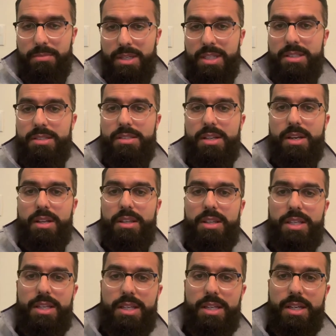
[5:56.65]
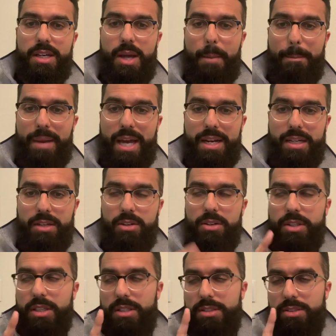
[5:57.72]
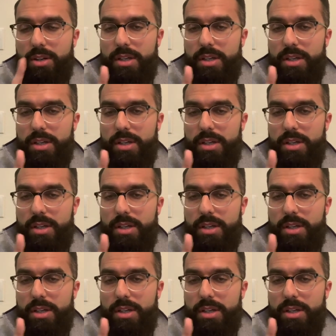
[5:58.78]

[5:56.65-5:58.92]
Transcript: means the hepatic, or the